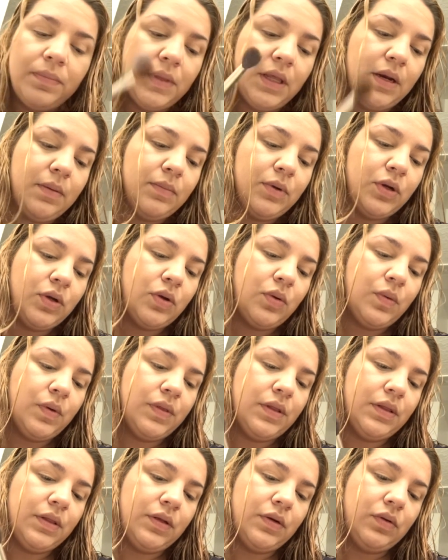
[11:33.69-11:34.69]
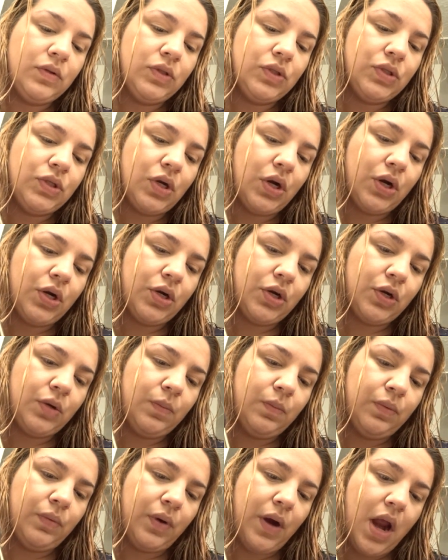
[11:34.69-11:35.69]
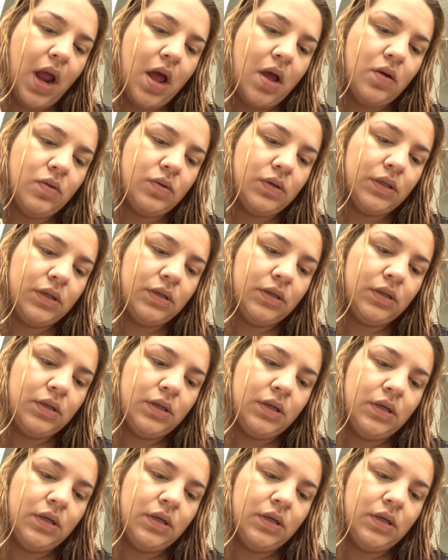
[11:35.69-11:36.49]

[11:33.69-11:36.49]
Then I'm going to go with a little darker brown.